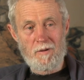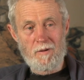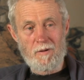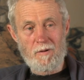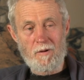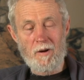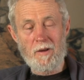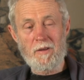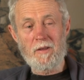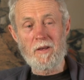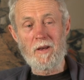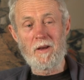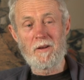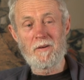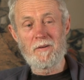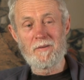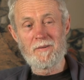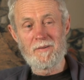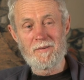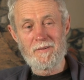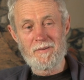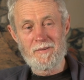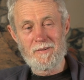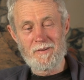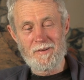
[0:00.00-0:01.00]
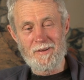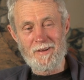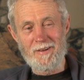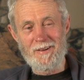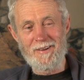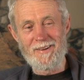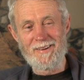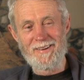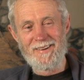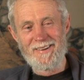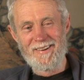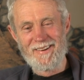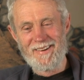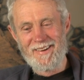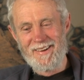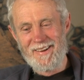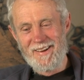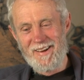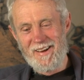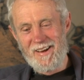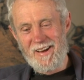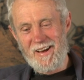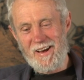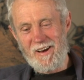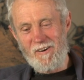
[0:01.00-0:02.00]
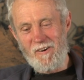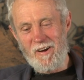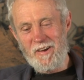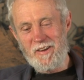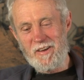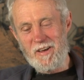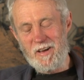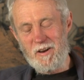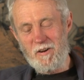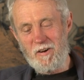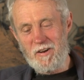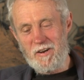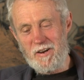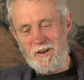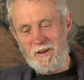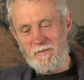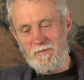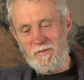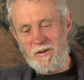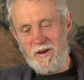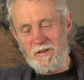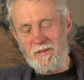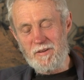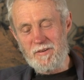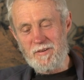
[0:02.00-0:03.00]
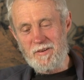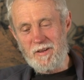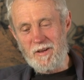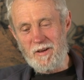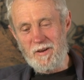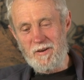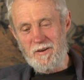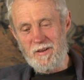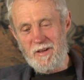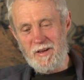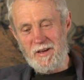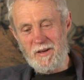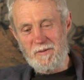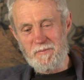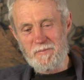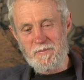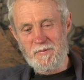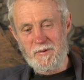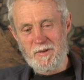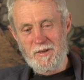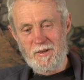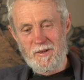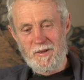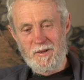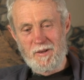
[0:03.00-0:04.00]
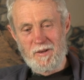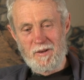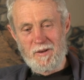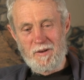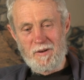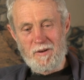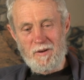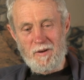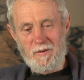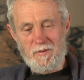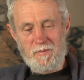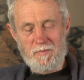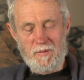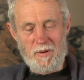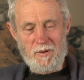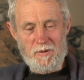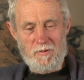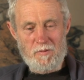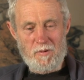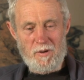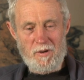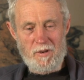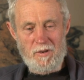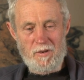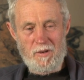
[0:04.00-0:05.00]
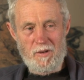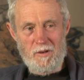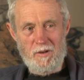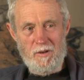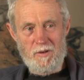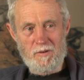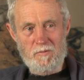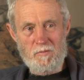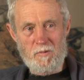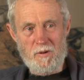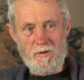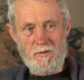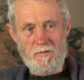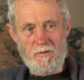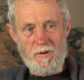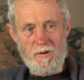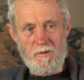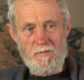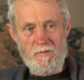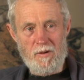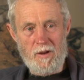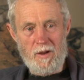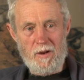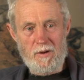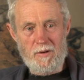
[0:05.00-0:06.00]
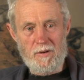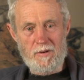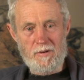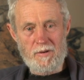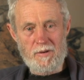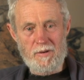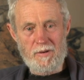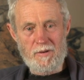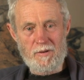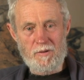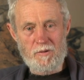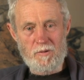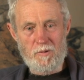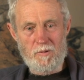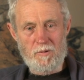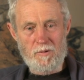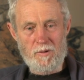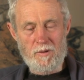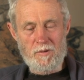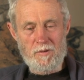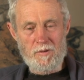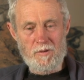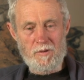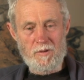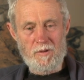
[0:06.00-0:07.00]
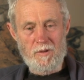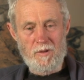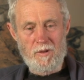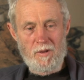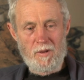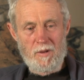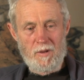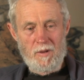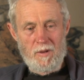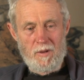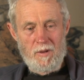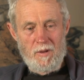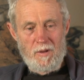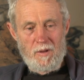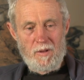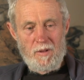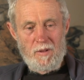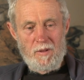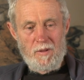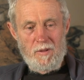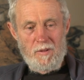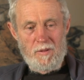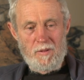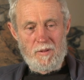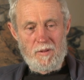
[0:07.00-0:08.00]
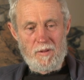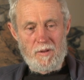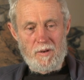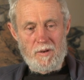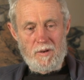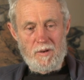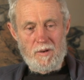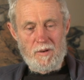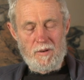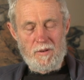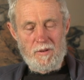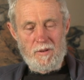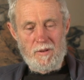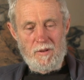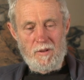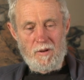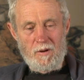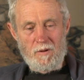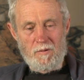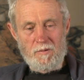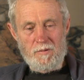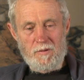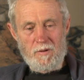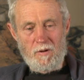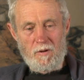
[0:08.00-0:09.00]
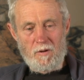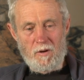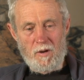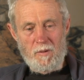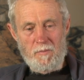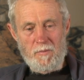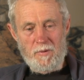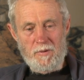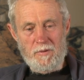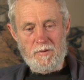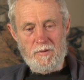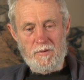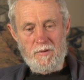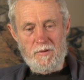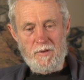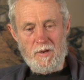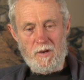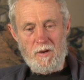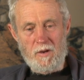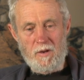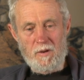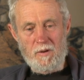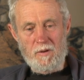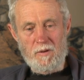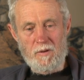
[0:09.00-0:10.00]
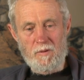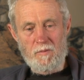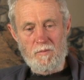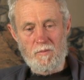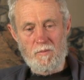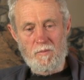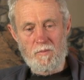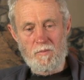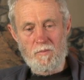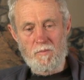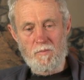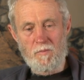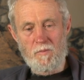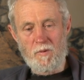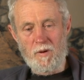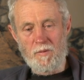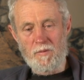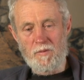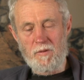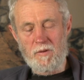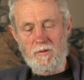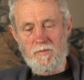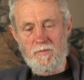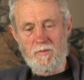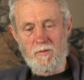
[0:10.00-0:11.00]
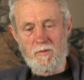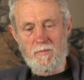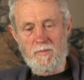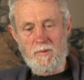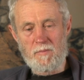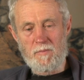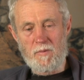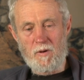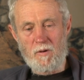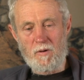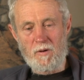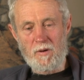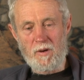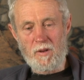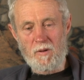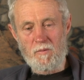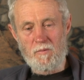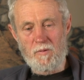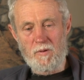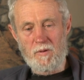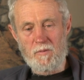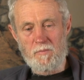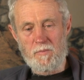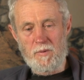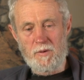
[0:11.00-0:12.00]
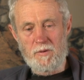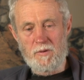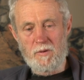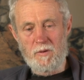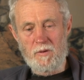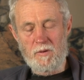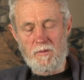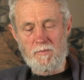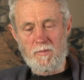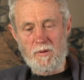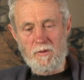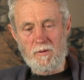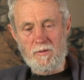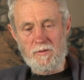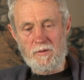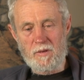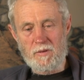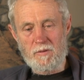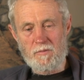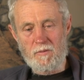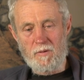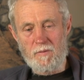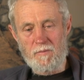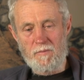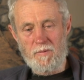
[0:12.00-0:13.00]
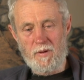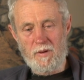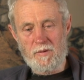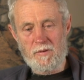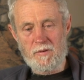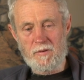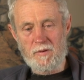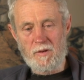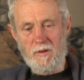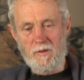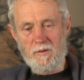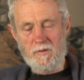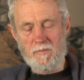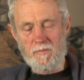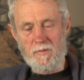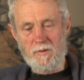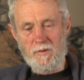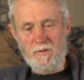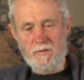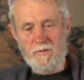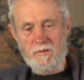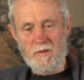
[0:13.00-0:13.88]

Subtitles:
I can. I can. I don't know if others can. I spent 20 years wandering around and talking to the old timers and showing what this form of mining would have produced, because that's what fascinates me.